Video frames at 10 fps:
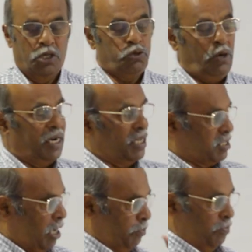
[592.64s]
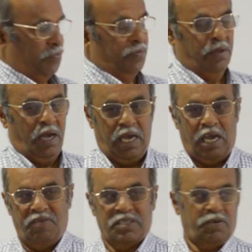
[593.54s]
So let us come. I am
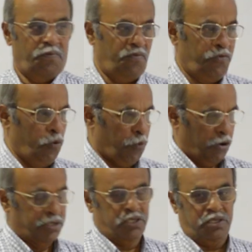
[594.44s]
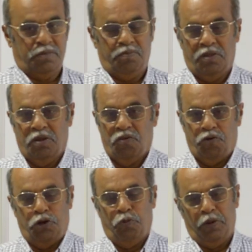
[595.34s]
having some few points
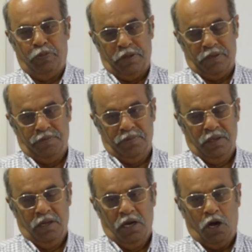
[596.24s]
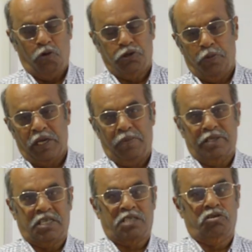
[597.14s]
for you people. How to become a
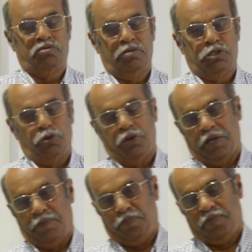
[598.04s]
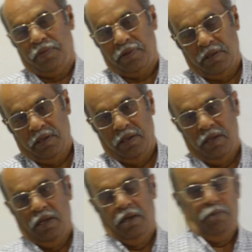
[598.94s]
successful student.
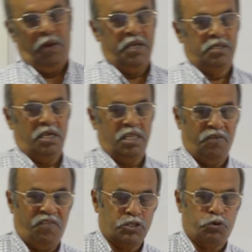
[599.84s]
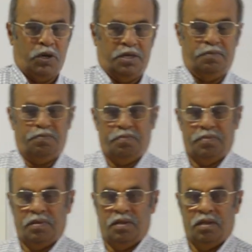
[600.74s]
My dear children, the first one
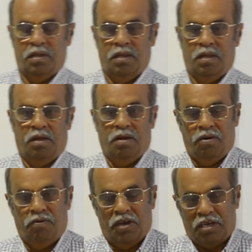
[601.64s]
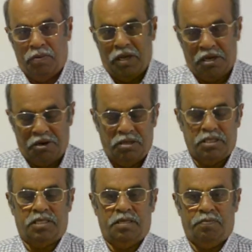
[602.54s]
we are coming
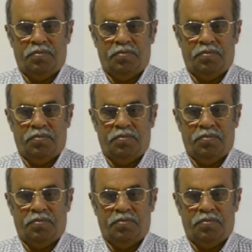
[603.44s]
across